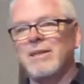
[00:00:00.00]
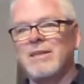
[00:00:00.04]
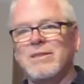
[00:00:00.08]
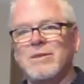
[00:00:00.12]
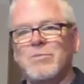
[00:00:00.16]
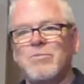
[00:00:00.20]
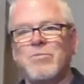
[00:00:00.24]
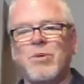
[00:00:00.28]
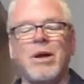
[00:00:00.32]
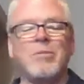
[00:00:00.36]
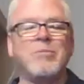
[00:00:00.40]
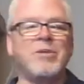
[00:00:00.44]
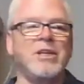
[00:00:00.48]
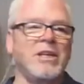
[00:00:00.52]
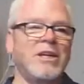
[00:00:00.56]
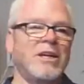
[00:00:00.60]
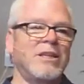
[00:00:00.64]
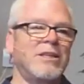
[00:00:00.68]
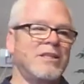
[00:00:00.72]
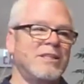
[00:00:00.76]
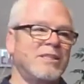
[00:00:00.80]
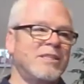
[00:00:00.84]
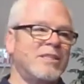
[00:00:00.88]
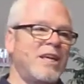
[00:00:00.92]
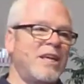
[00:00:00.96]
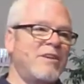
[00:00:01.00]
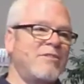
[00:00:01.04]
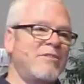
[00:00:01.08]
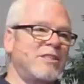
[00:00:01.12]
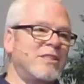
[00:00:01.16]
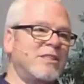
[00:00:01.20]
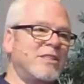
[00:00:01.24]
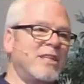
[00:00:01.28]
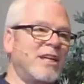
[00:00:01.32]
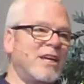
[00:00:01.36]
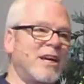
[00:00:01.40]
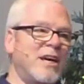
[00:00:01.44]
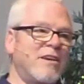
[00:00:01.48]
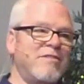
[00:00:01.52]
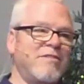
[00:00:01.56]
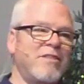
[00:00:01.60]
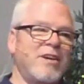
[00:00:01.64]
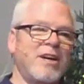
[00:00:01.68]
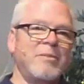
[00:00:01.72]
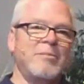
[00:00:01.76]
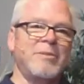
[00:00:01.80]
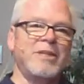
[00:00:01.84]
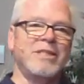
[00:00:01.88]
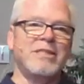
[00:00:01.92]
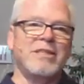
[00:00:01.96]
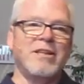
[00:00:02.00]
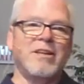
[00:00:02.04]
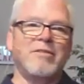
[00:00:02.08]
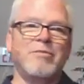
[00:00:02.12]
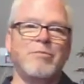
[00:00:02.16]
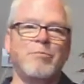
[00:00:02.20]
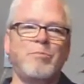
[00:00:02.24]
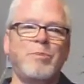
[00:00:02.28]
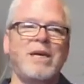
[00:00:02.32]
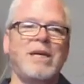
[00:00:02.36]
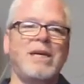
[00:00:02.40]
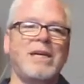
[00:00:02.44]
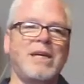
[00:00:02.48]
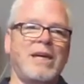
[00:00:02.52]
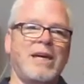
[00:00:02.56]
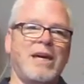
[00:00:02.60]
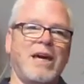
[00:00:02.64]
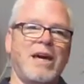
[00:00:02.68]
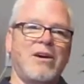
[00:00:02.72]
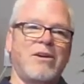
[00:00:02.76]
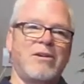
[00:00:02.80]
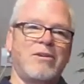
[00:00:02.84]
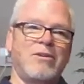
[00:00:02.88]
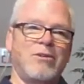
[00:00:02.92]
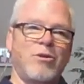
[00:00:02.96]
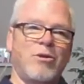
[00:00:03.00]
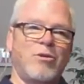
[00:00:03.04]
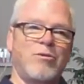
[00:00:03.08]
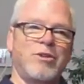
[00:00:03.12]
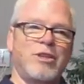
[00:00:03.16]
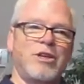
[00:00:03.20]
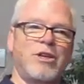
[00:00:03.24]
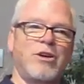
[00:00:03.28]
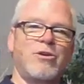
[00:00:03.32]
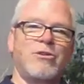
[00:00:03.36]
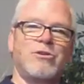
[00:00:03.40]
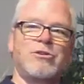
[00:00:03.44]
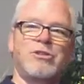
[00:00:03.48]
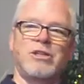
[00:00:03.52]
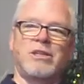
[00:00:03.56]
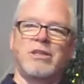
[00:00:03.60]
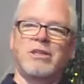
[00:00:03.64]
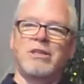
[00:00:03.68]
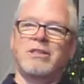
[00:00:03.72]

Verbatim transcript: it's probably not the safest thing. I find myself peeking out over the ocean